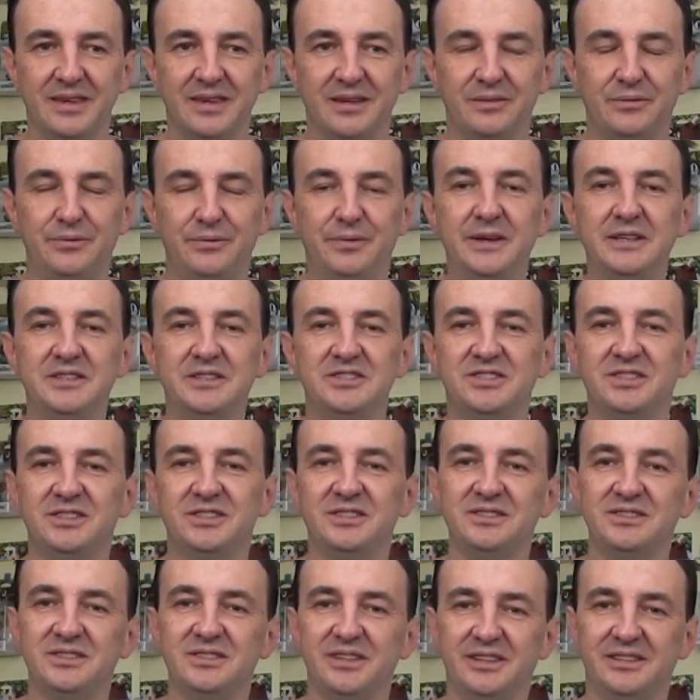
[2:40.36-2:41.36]

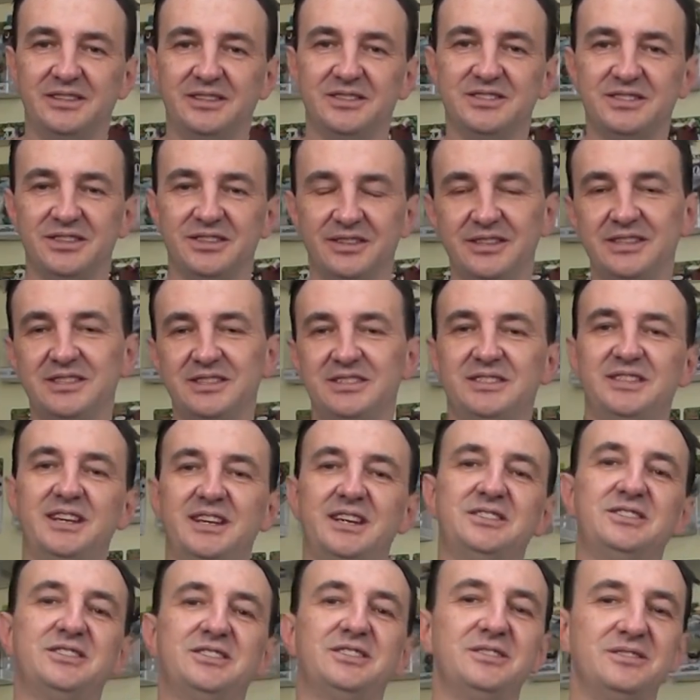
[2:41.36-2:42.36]
fixtures, like the Sonic
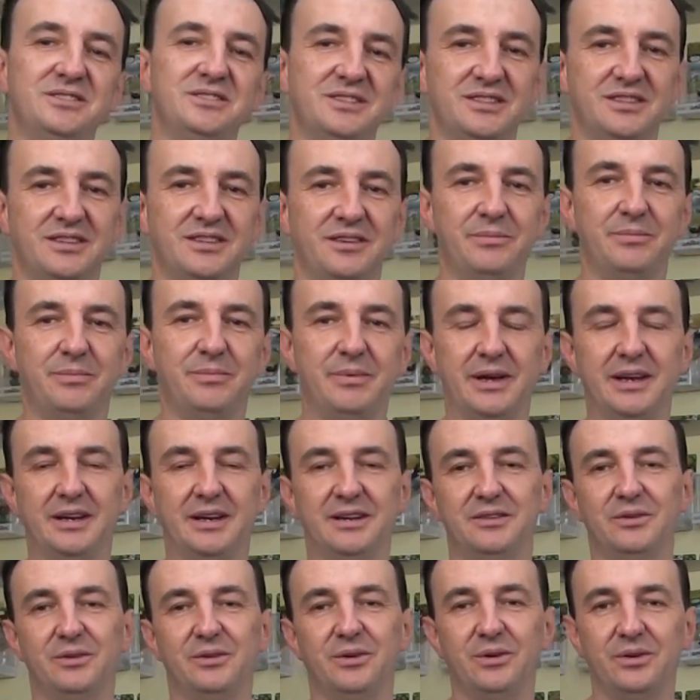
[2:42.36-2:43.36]
statues
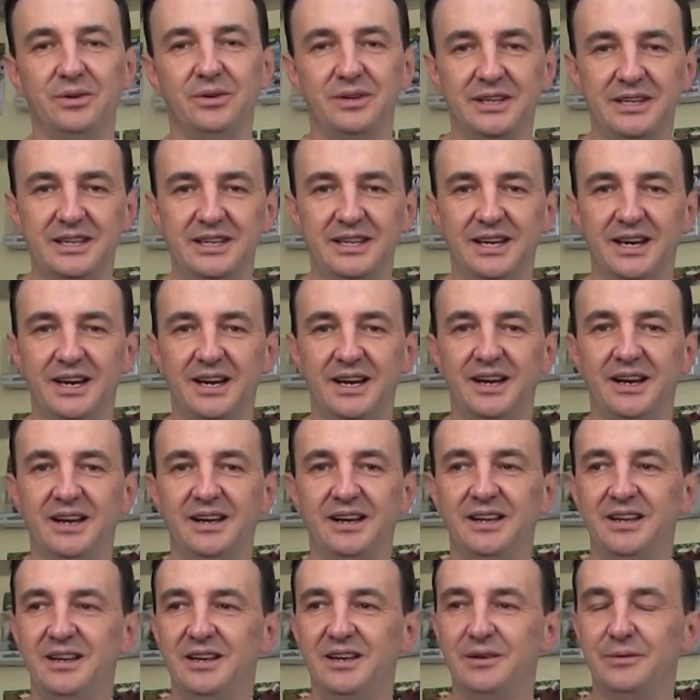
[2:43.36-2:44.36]
and all the
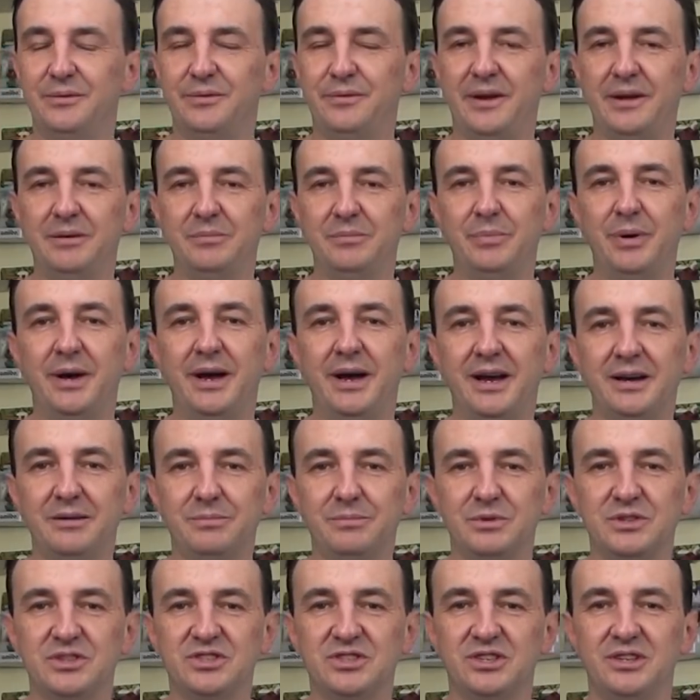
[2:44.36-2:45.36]
fun park
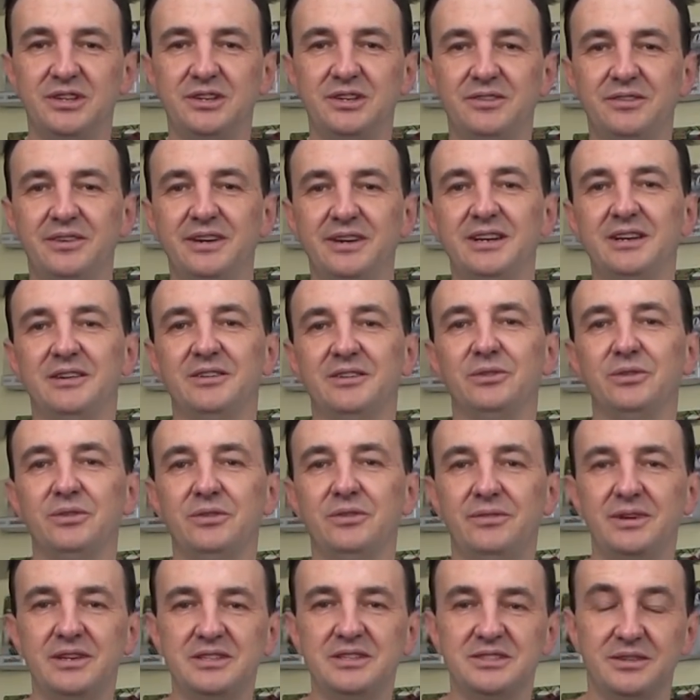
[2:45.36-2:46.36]
machinery and all the
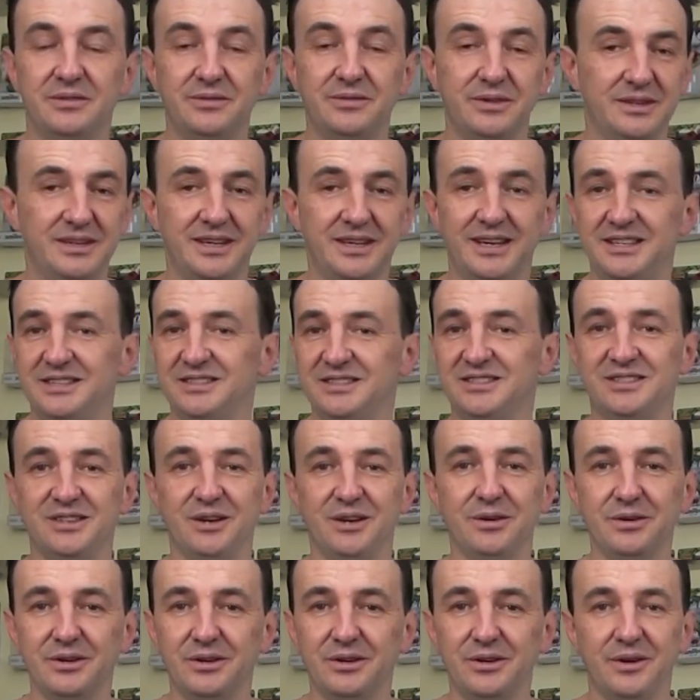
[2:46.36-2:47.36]
rest of it. They
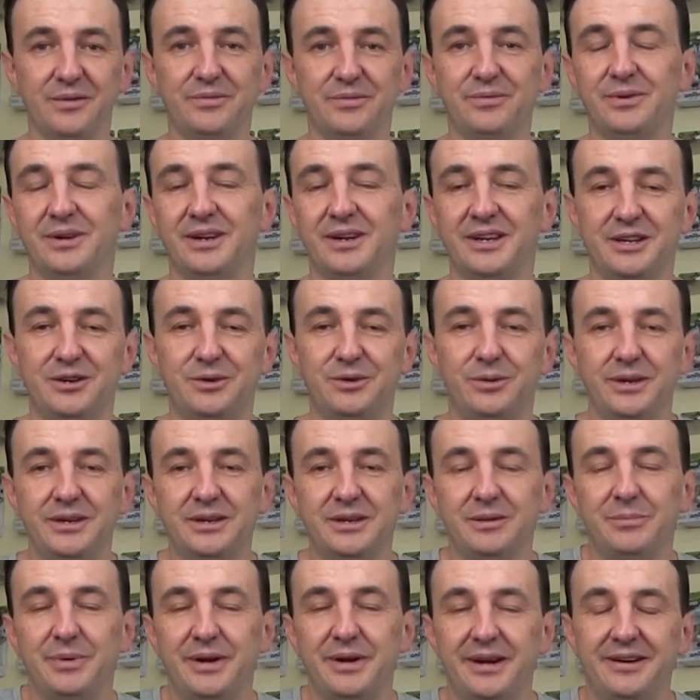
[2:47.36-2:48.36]
sold it off really quick,
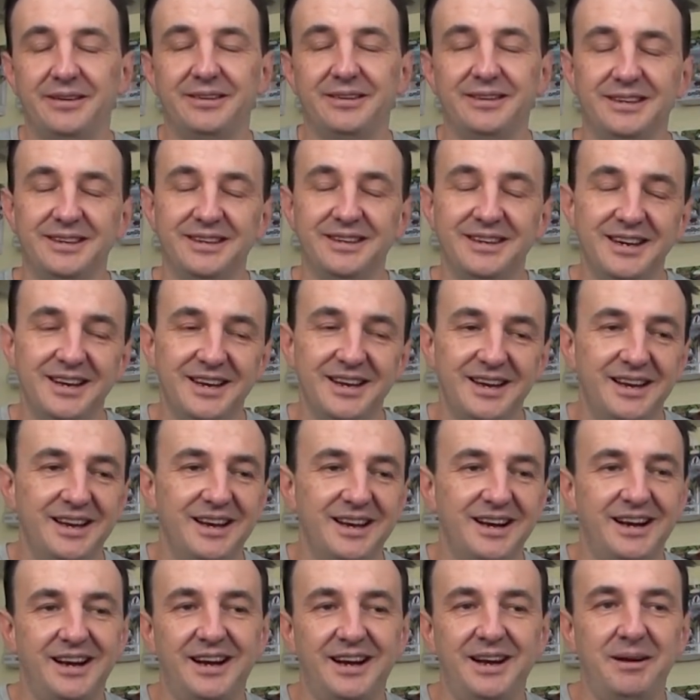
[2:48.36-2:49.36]
apparently.
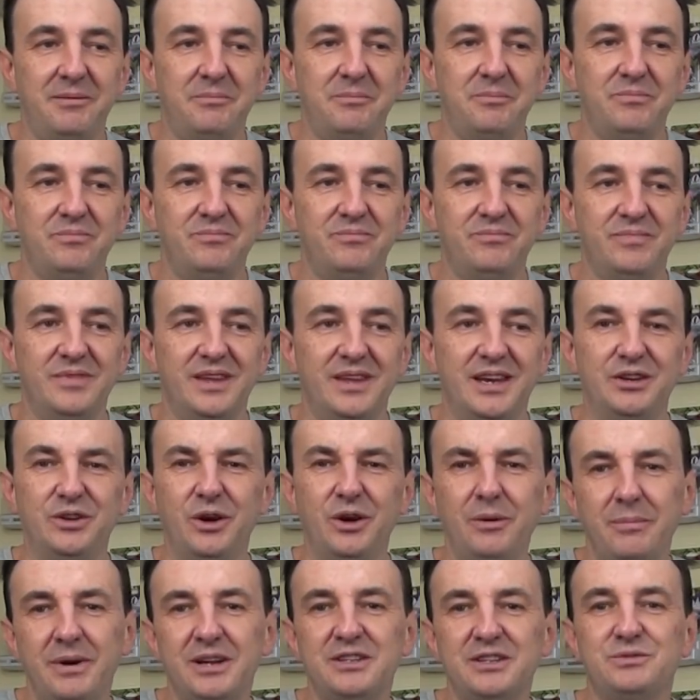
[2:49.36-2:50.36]
And
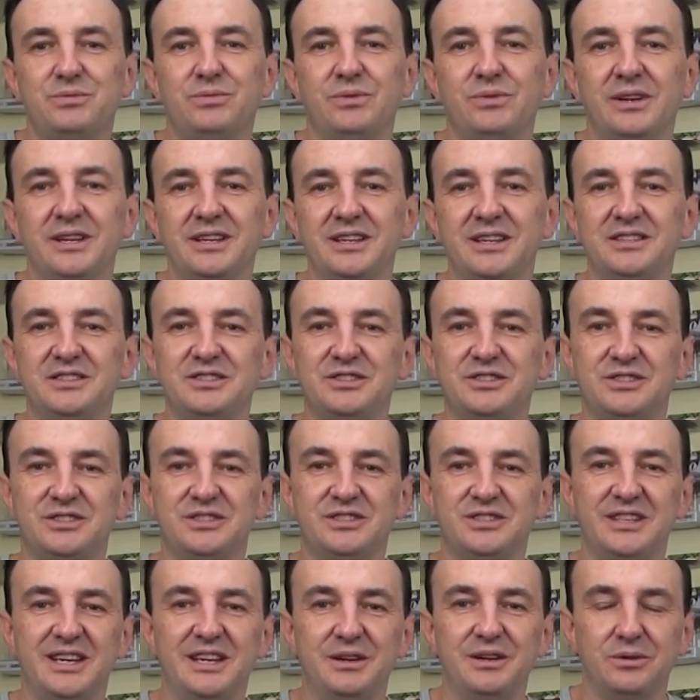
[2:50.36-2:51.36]
not much really is
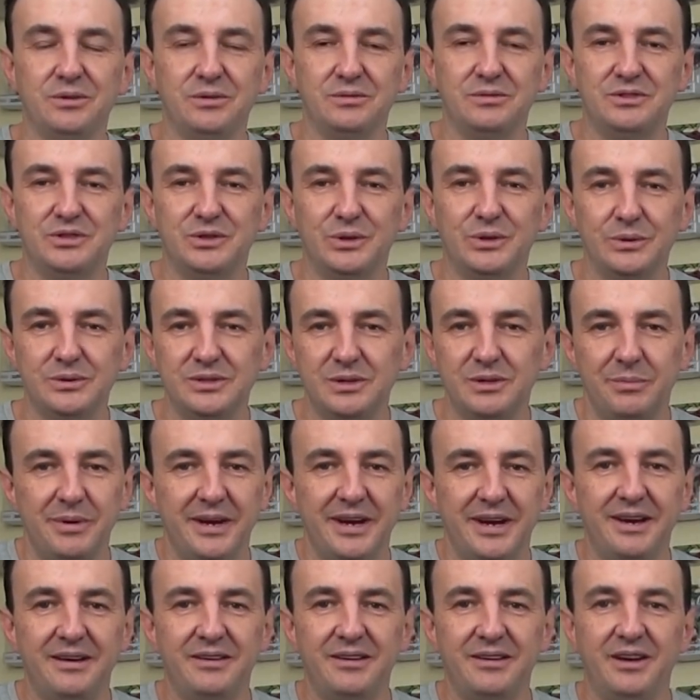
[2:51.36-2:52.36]
said or talked
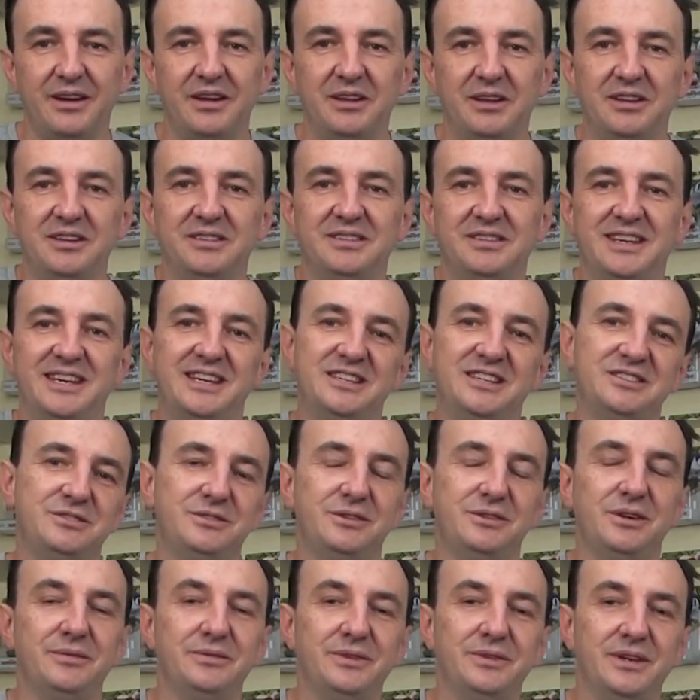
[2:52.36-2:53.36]
about the
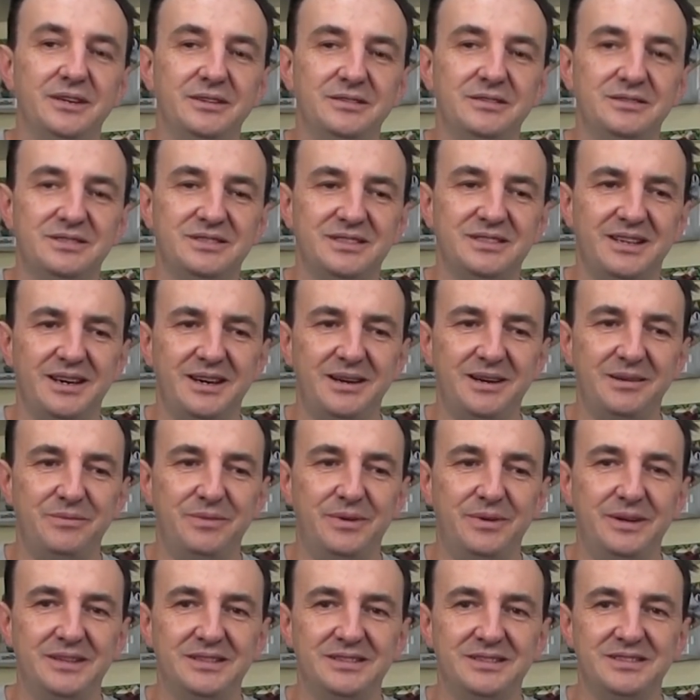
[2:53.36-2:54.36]
history of those
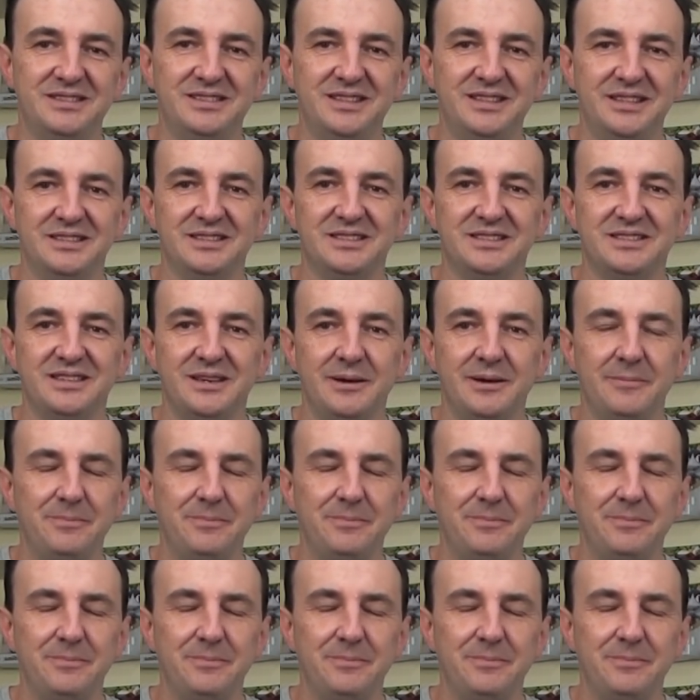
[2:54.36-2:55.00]
things since.